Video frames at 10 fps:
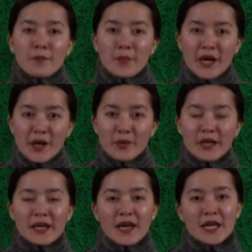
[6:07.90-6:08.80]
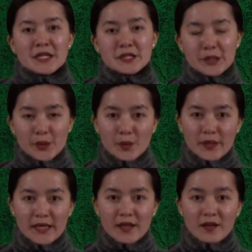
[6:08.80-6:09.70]
Mary and
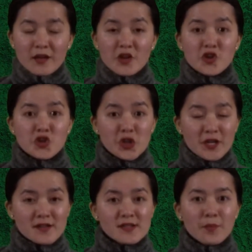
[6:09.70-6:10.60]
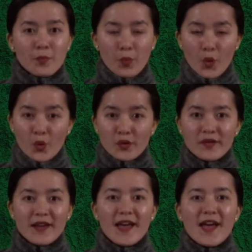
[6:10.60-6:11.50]
Julie shares a
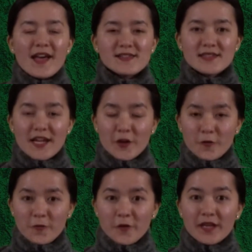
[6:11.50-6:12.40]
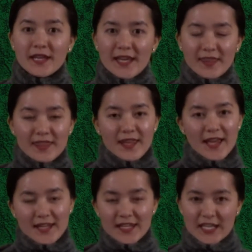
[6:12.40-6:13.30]
bond as that of a kith
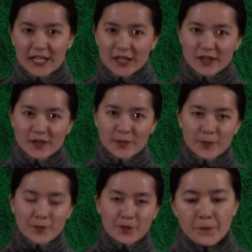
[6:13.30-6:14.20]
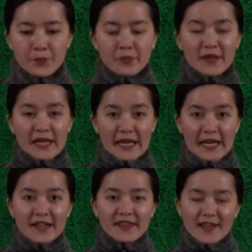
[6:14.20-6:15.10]
and kin. The
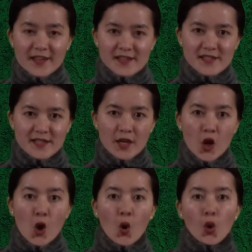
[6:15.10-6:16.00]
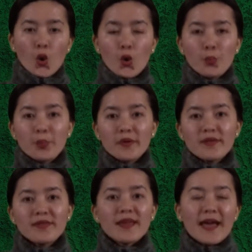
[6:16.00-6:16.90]
8th is
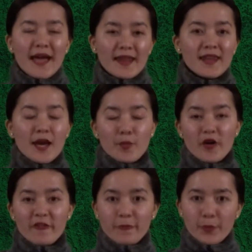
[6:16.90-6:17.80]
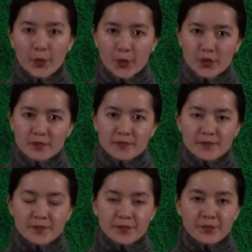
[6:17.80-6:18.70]
open and above board,
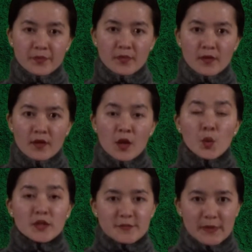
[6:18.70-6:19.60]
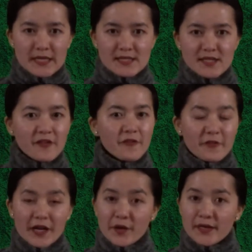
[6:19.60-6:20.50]
which means
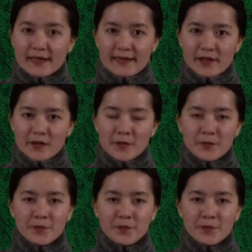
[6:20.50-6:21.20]
very clear.